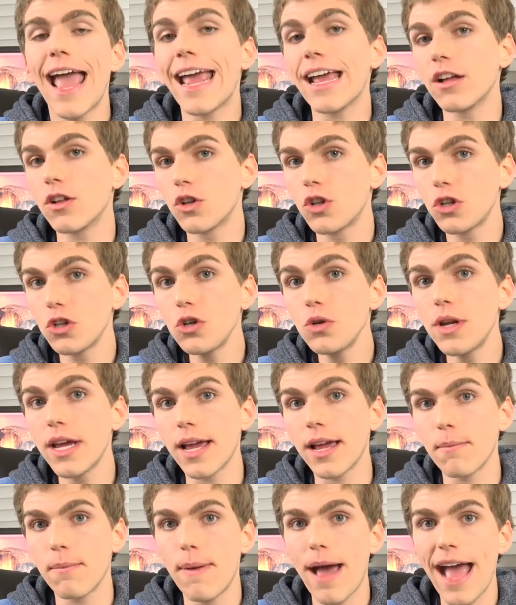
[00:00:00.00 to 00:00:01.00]

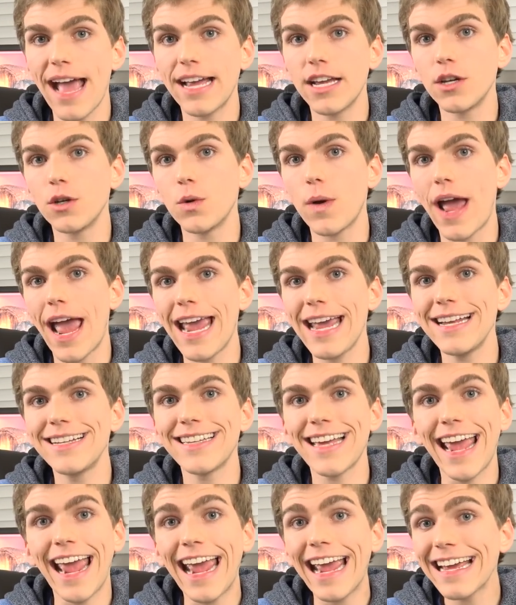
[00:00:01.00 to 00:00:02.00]
including Pangu
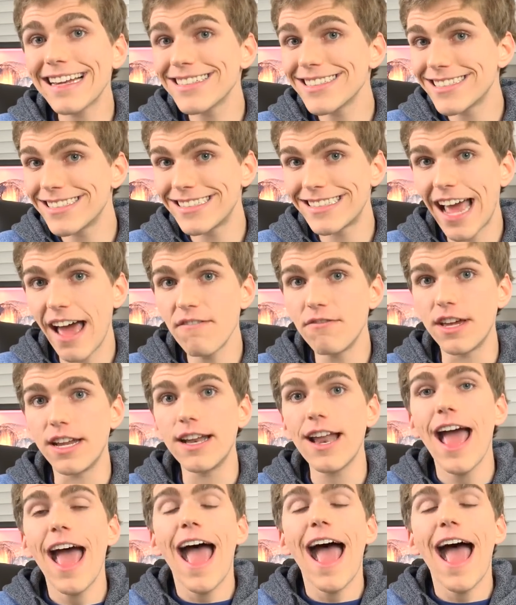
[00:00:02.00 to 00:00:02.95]
8 and 7,